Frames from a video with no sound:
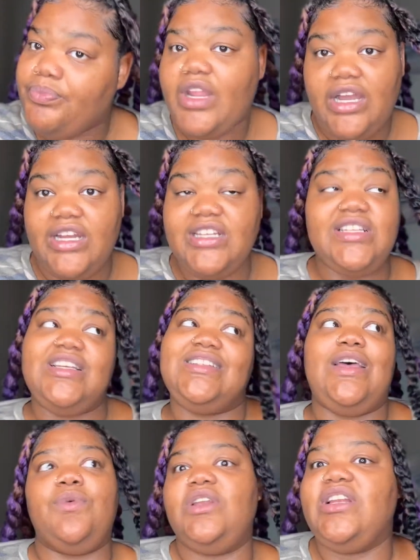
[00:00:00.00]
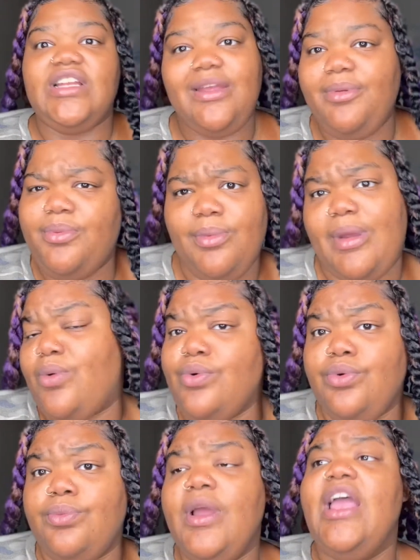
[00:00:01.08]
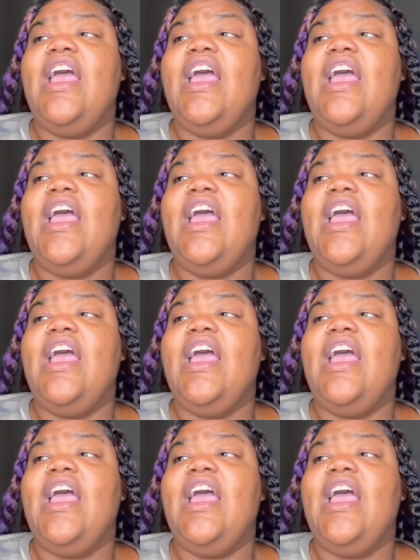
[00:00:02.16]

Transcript: Honestly, because I really didn't let people in my room.